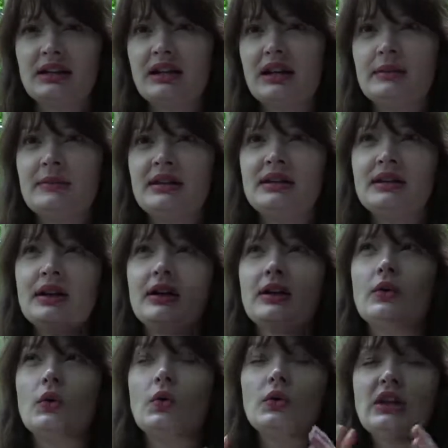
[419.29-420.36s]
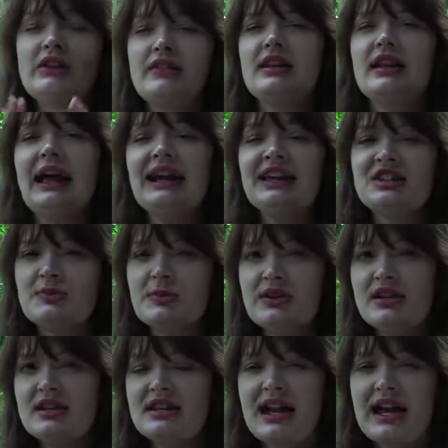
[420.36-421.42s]
I mean, all of the lack that we're
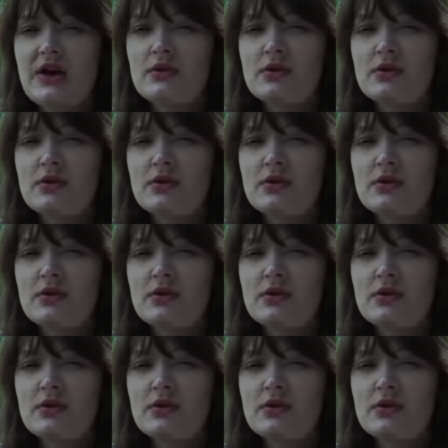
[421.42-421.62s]
in now,